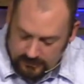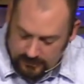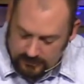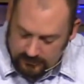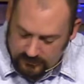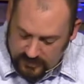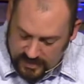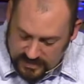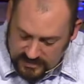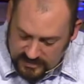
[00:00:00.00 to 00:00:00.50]

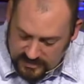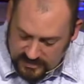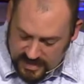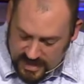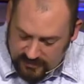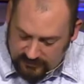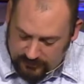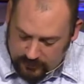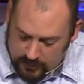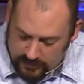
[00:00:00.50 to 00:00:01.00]
Friends,
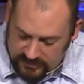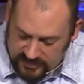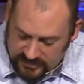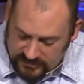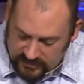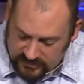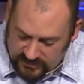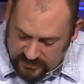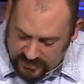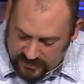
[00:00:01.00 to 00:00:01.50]
that fourth
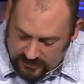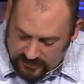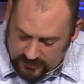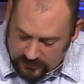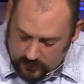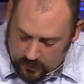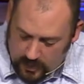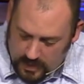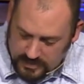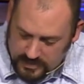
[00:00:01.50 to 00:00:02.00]
entity
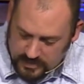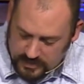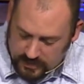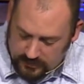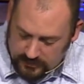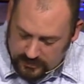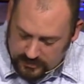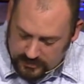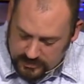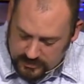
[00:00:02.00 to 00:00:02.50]
that watches
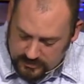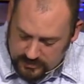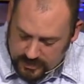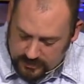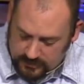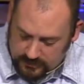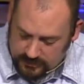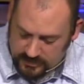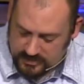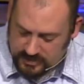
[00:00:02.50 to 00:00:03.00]
over your
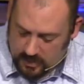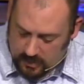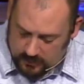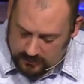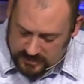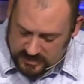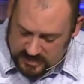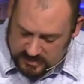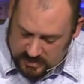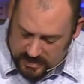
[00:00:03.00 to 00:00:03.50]
struggle is the
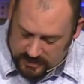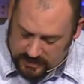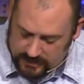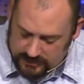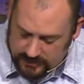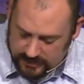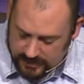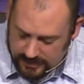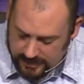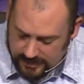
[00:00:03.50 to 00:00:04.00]
Holy Spirit.